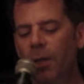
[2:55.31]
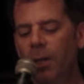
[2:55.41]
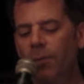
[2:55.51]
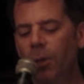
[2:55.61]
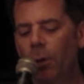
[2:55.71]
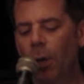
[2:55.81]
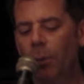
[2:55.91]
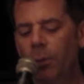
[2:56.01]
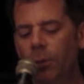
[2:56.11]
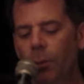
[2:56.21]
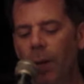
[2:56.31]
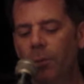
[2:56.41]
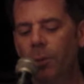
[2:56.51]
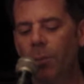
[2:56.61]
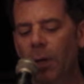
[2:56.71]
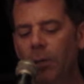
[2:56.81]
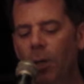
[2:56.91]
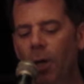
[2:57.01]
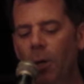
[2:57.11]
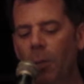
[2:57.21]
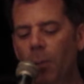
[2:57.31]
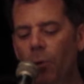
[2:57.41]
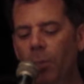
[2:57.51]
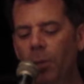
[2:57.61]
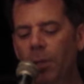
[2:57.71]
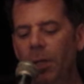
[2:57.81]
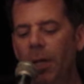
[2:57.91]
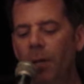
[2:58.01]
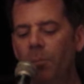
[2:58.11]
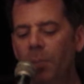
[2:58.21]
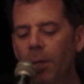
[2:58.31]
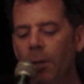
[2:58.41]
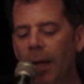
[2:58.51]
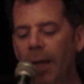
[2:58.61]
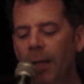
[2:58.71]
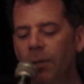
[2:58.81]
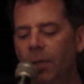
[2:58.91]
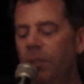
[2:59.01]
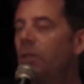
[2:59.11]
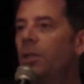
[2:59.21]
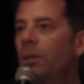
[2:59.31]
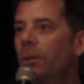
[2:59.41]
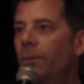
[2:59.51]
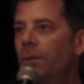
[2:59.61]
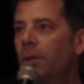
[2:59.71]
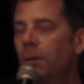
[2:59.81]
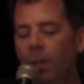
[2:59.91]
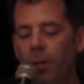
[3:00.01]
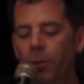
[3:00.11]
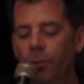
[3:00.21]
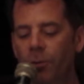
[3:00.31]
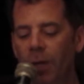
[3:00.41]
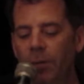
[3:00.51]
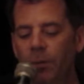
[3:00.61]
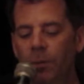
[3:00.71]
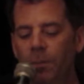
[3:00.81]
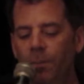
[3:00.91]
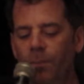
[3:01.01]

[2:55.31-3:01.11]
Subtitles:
Even though I was surrounded by soccer memorabilia and beer ads, I still feel underdressed.